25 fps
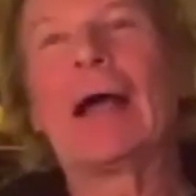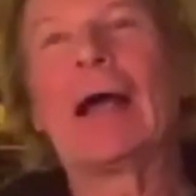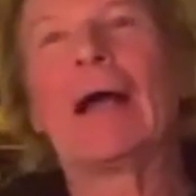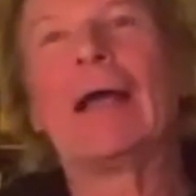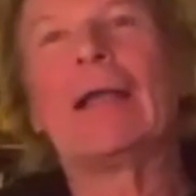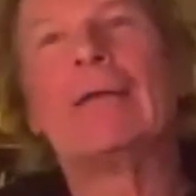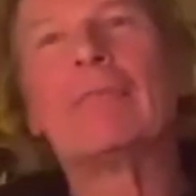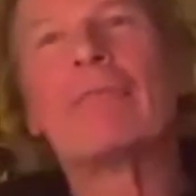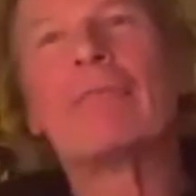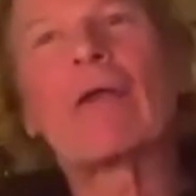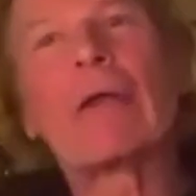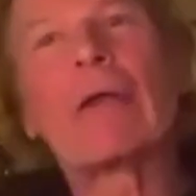
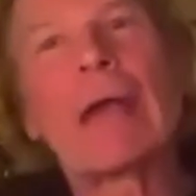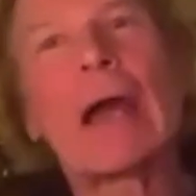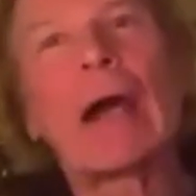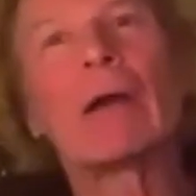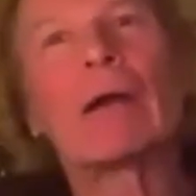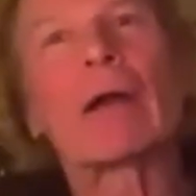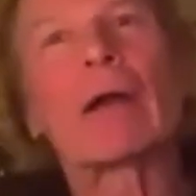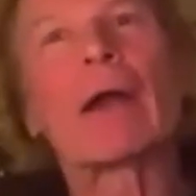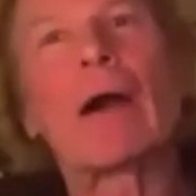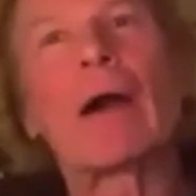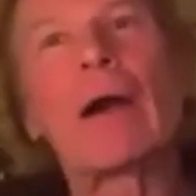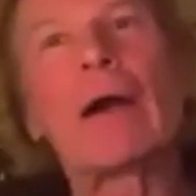in a very
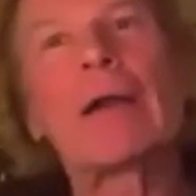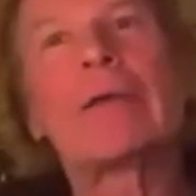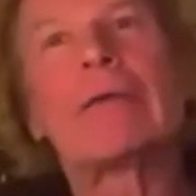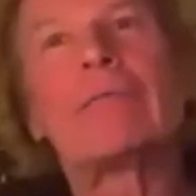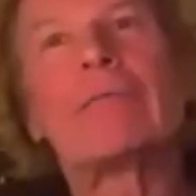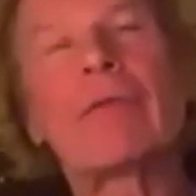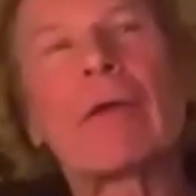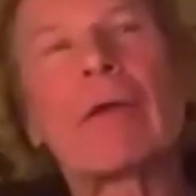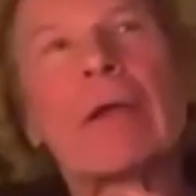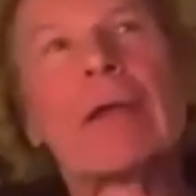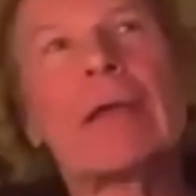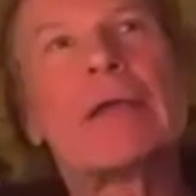
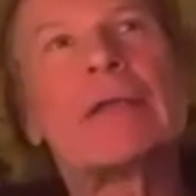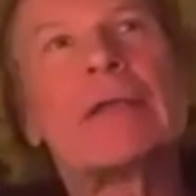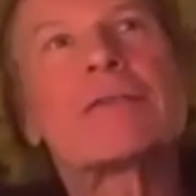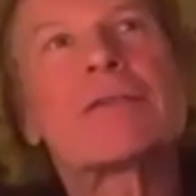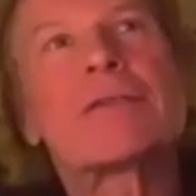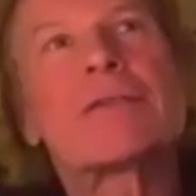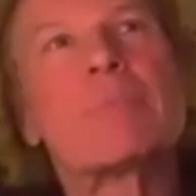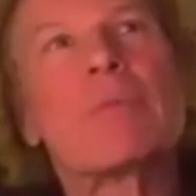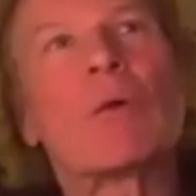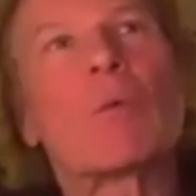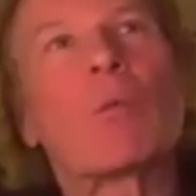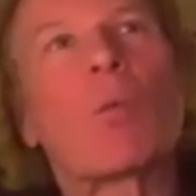unguarded, very
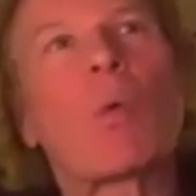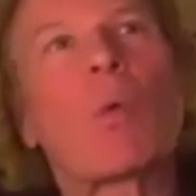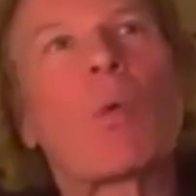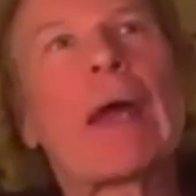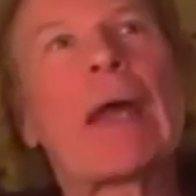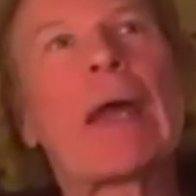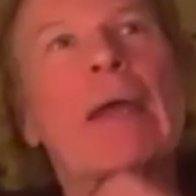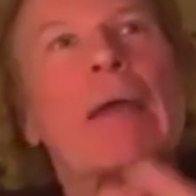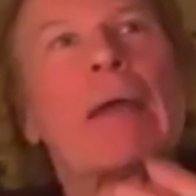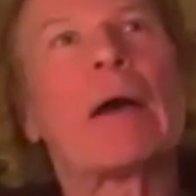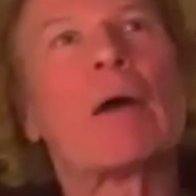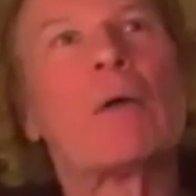intimate
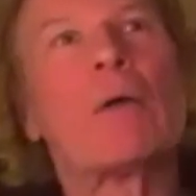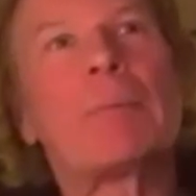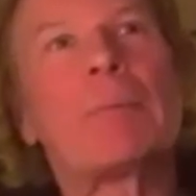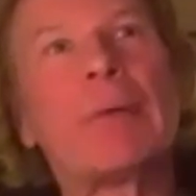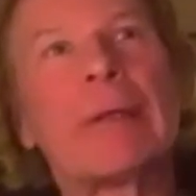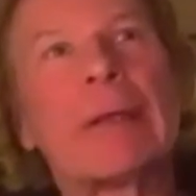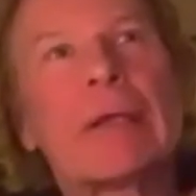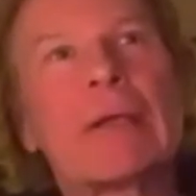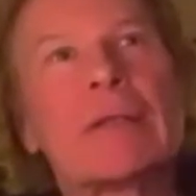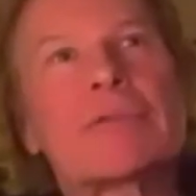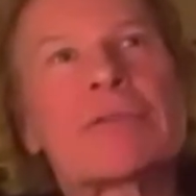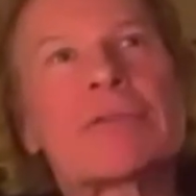way,
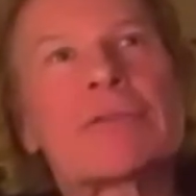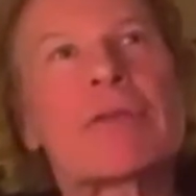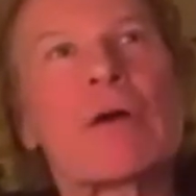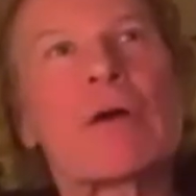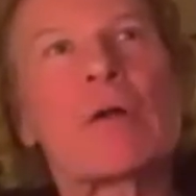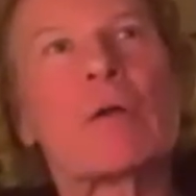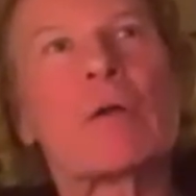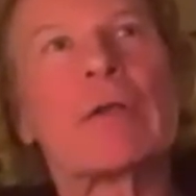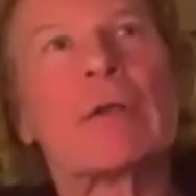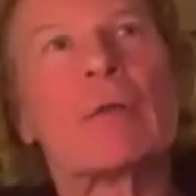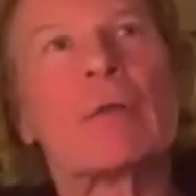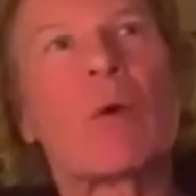opening his
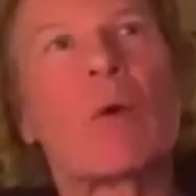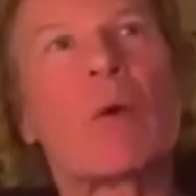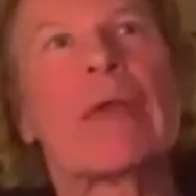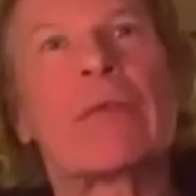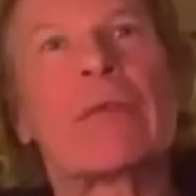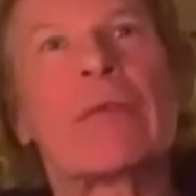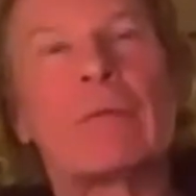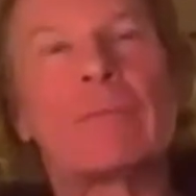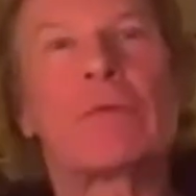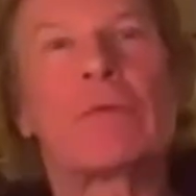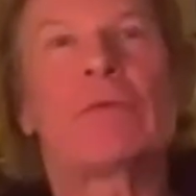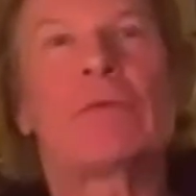soul in a way
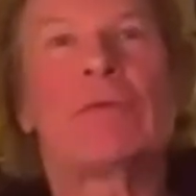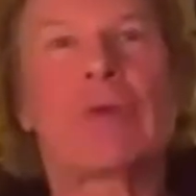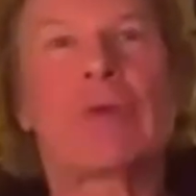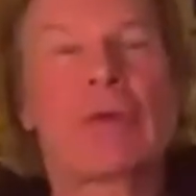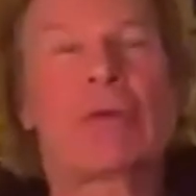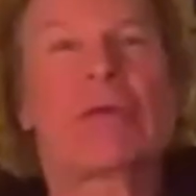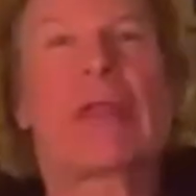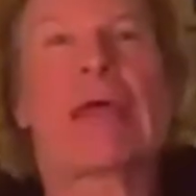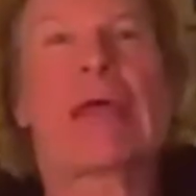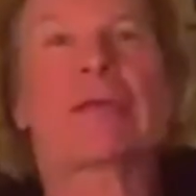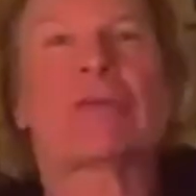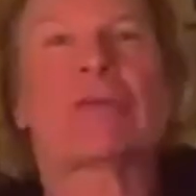that you
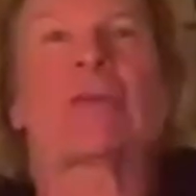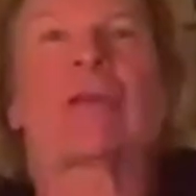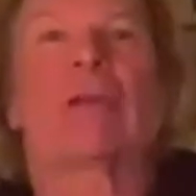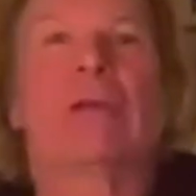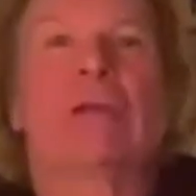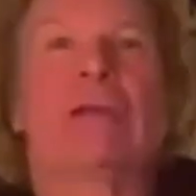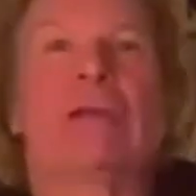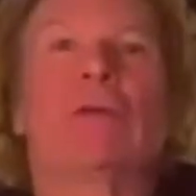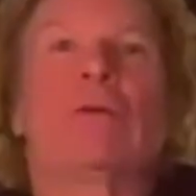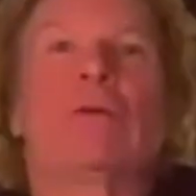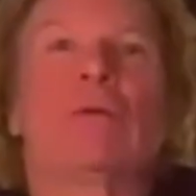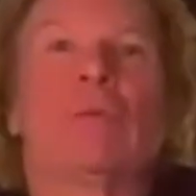don't
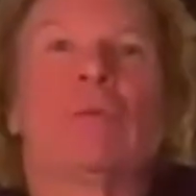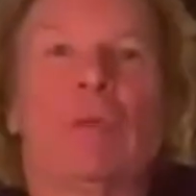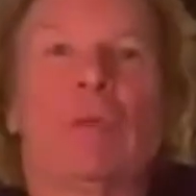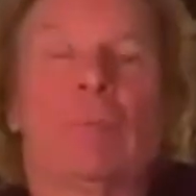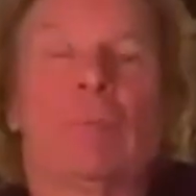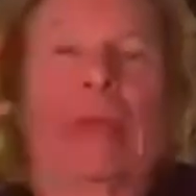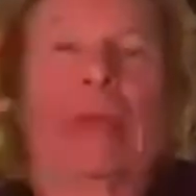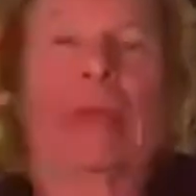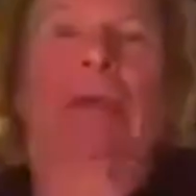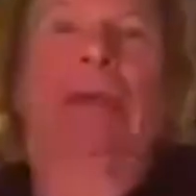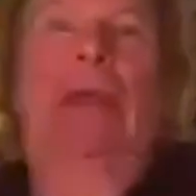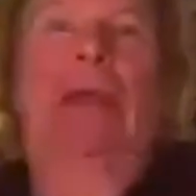necessarily do with
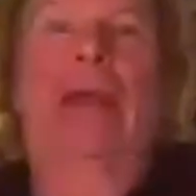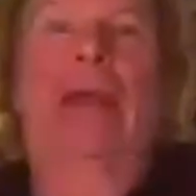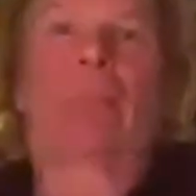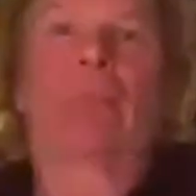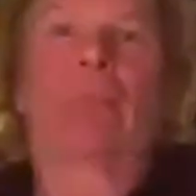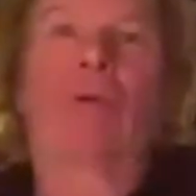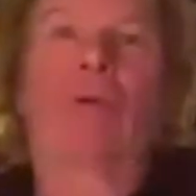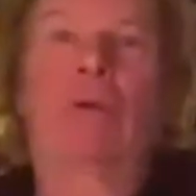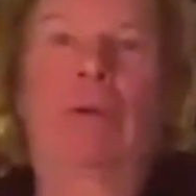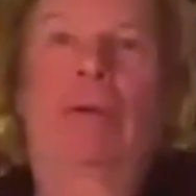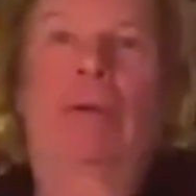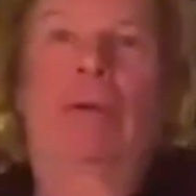a big
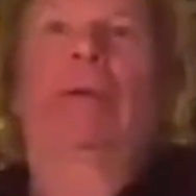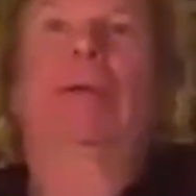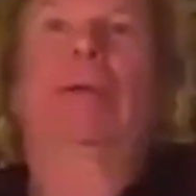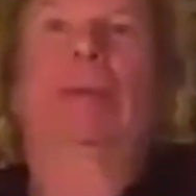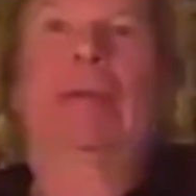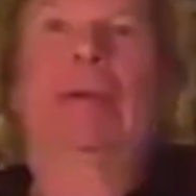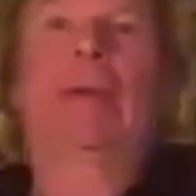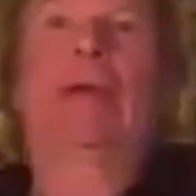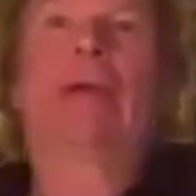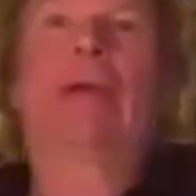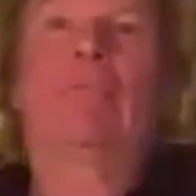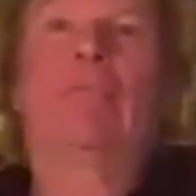camera and a
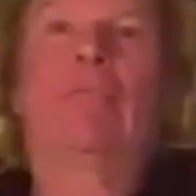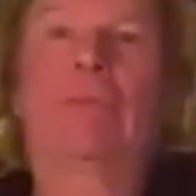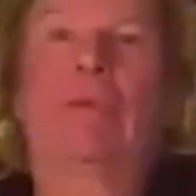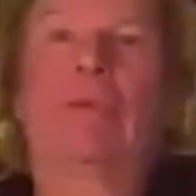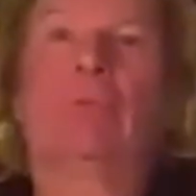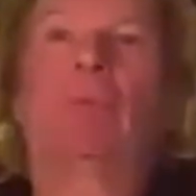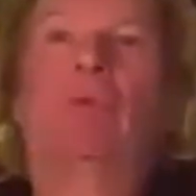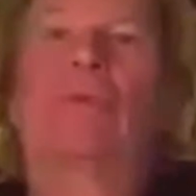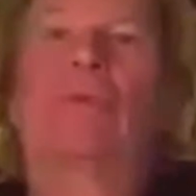film